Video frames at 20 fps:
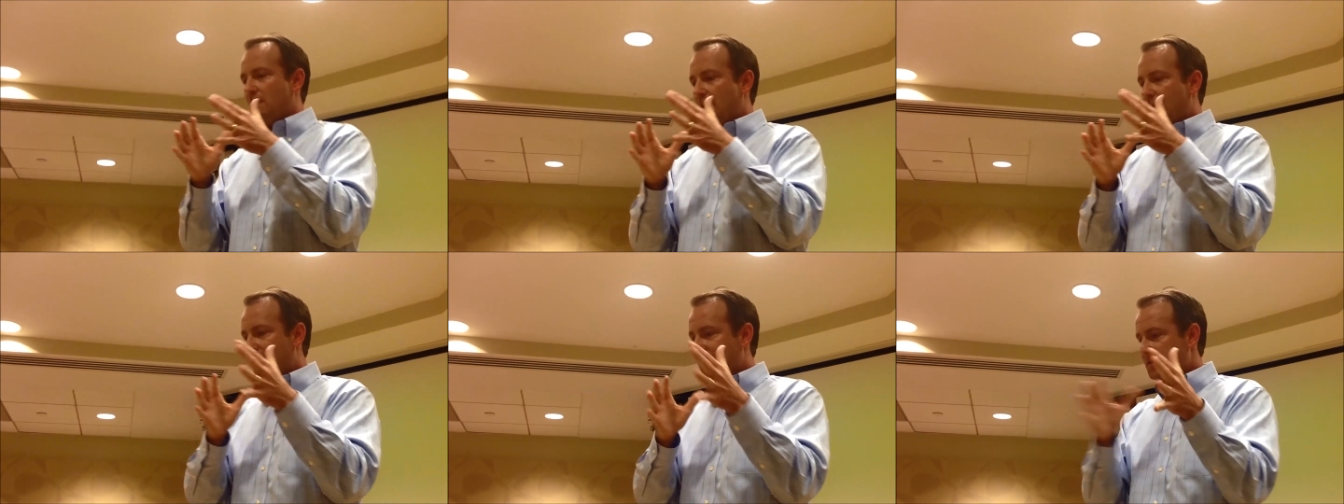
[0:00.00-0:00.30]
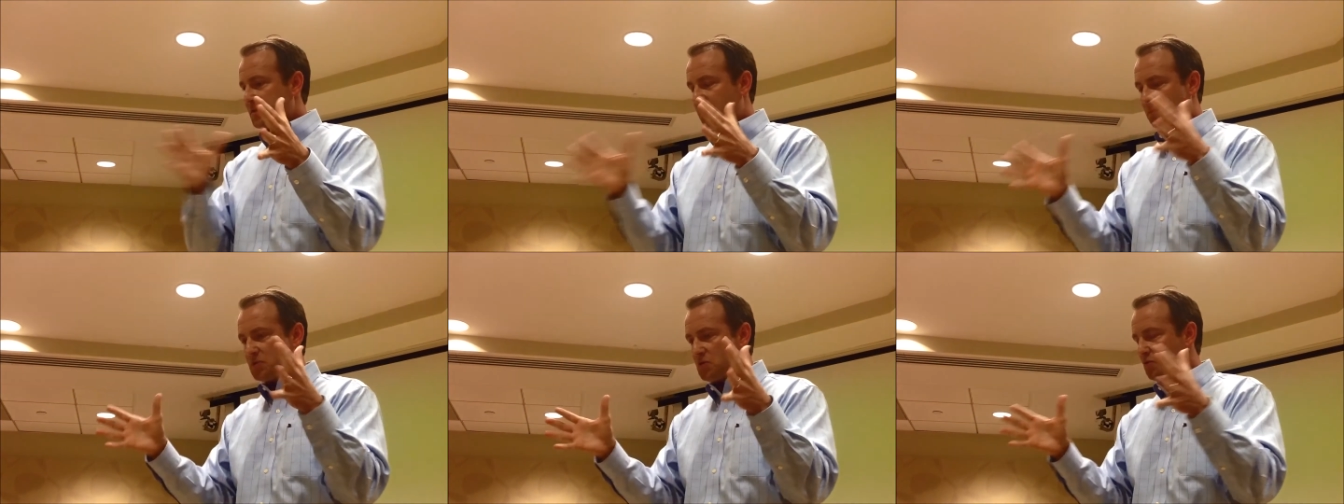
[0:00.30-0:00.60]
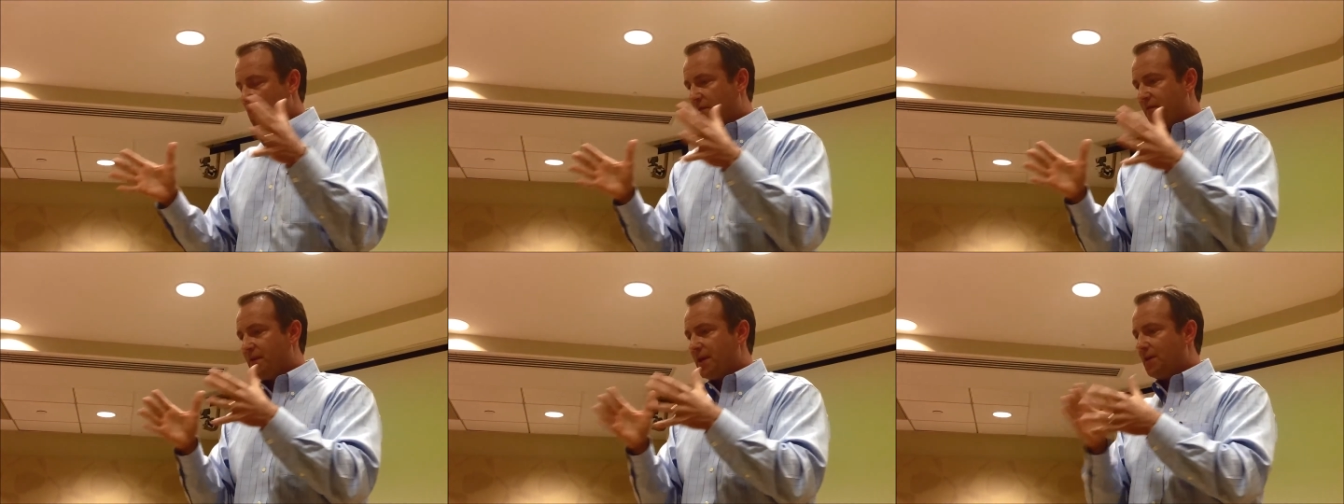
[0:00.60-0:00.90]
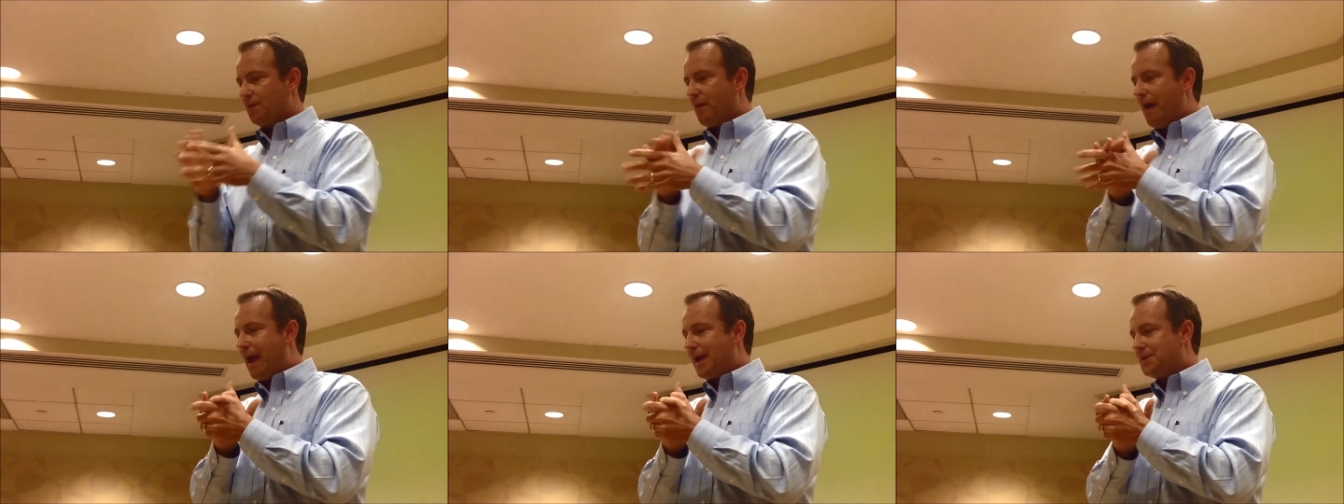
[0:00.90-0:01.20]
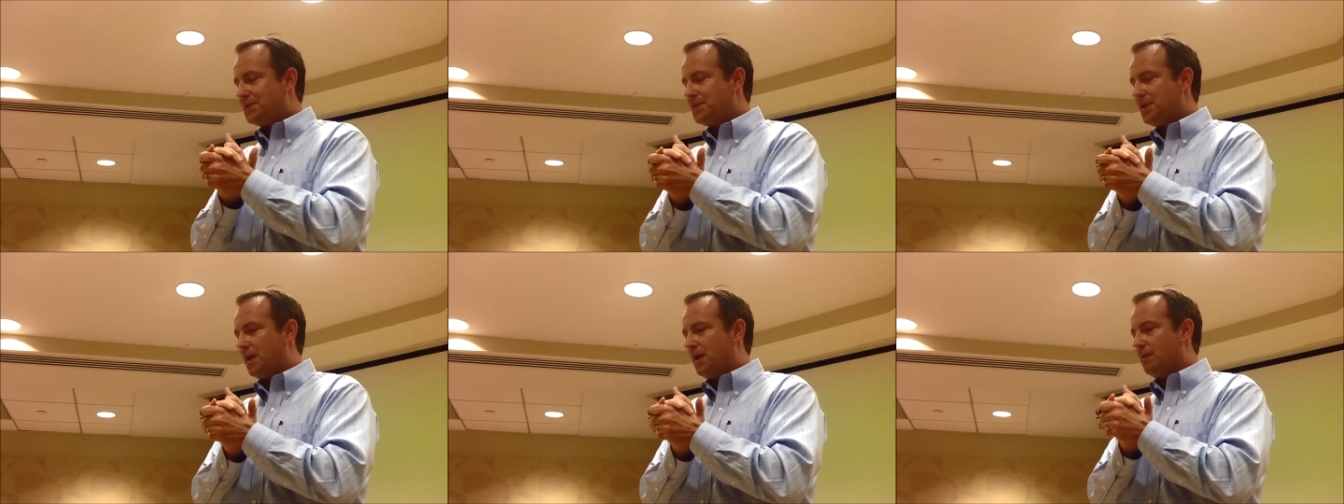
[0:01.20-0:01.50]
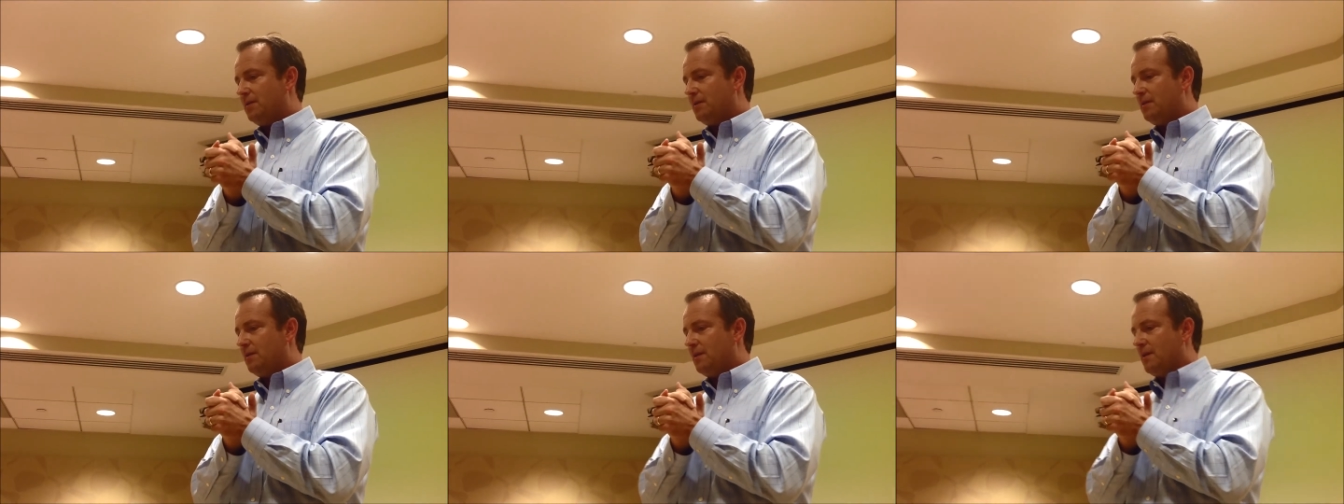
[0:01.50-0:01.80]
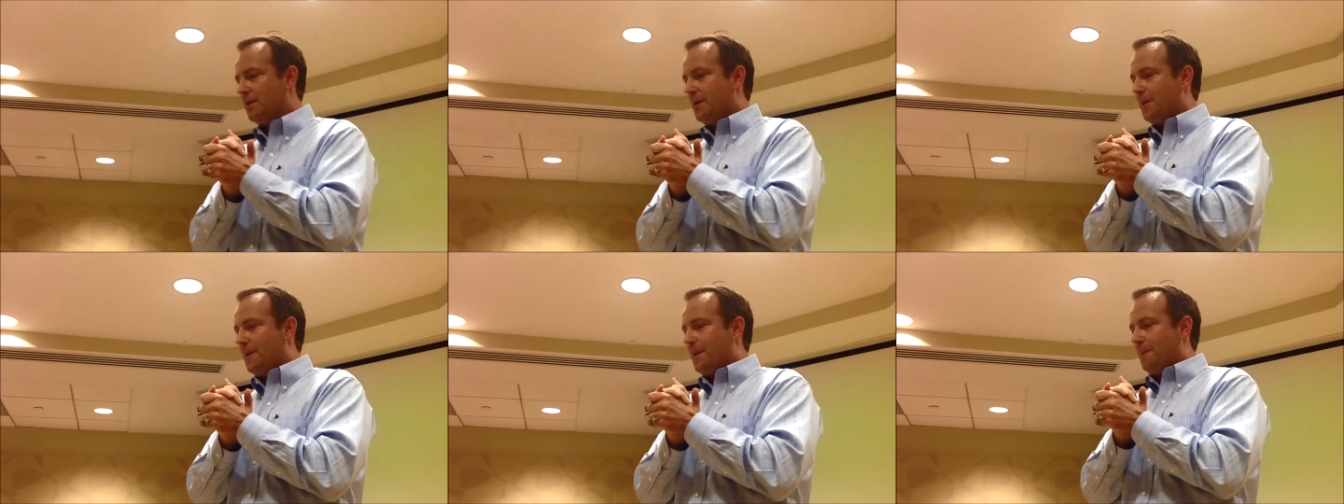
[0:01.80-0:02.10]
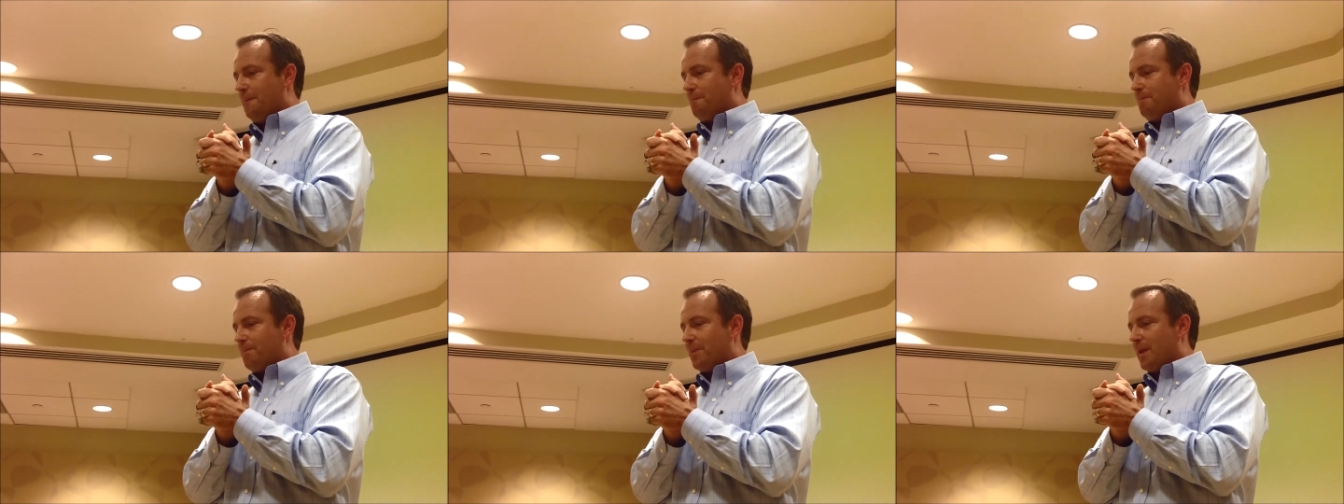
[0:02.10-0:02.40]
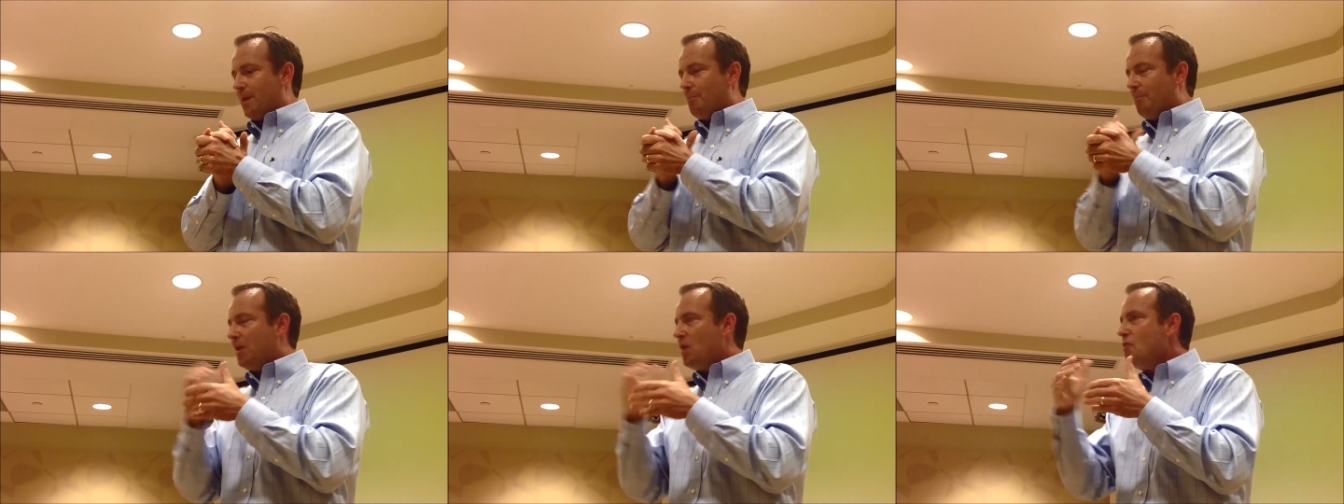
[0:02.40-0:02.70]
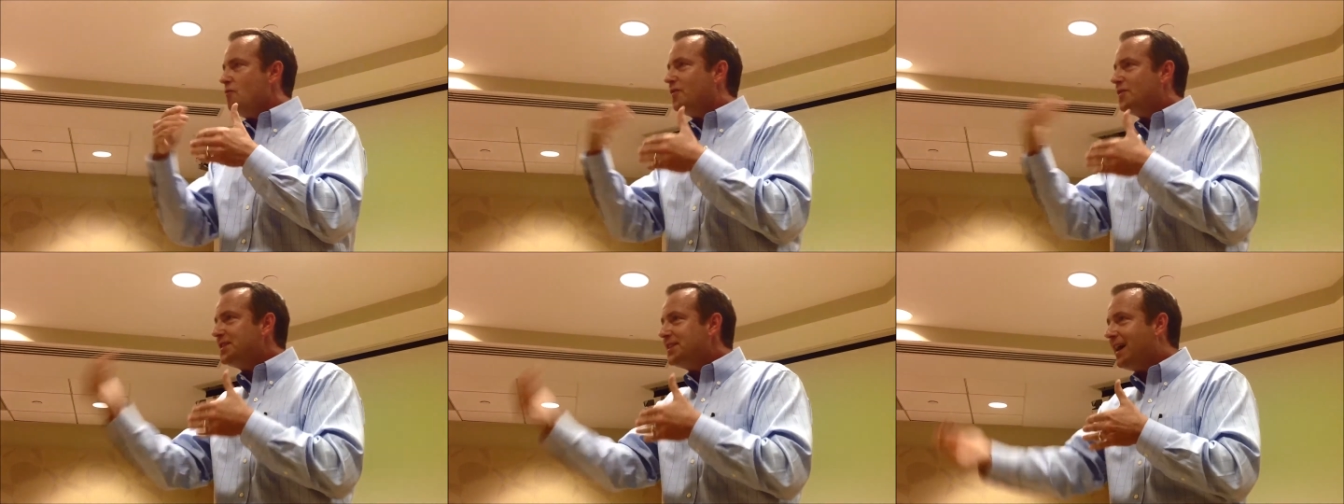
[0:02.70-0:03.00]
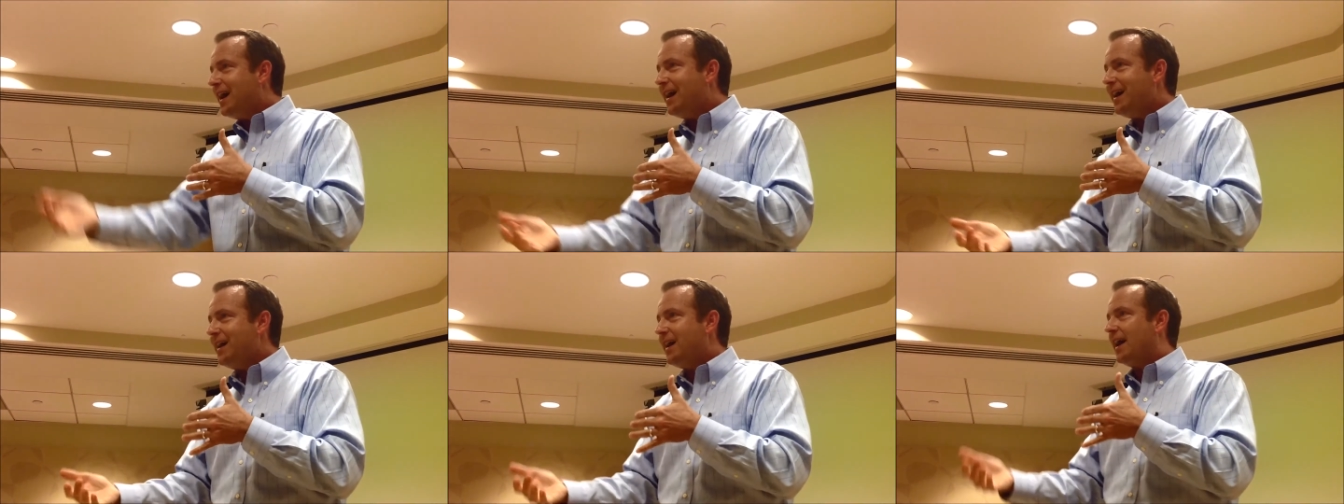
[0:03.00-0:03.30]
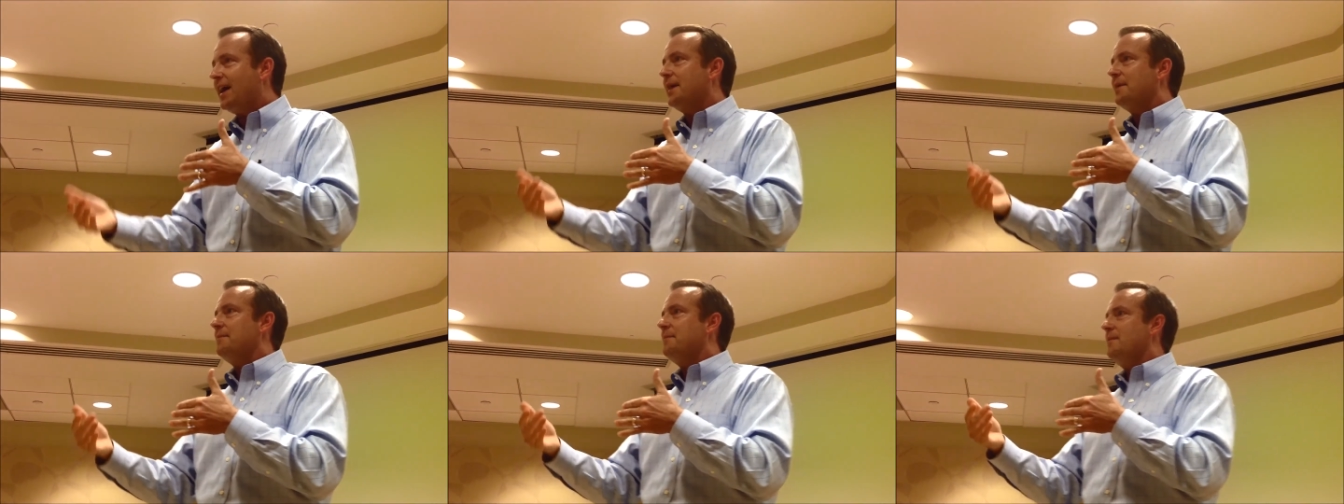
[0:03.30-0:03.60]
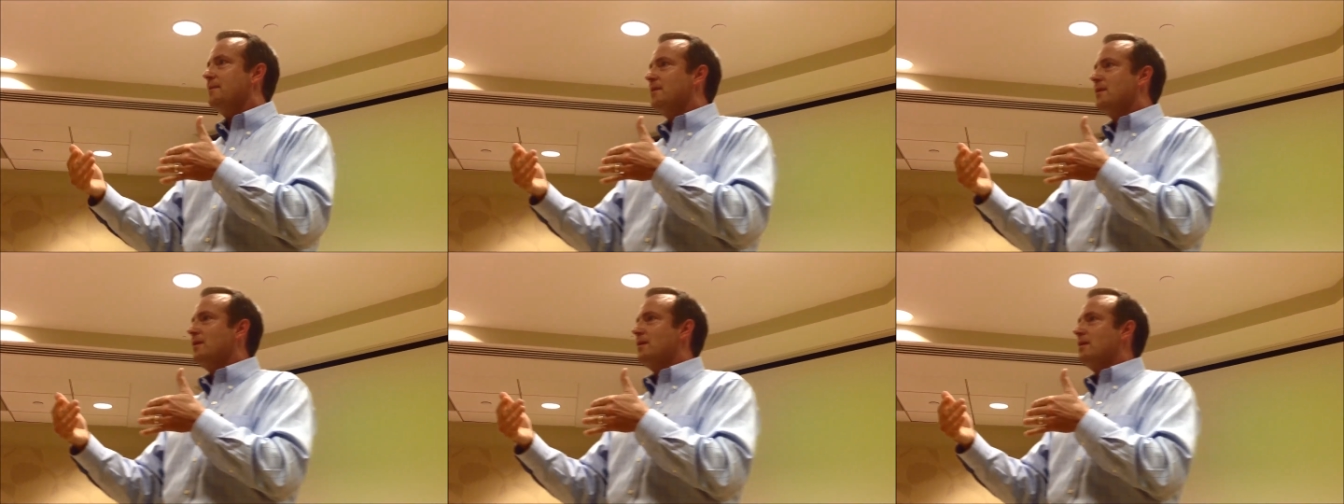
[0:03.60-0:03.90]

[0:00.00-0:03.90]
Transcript: have some sort of interaction. But over time,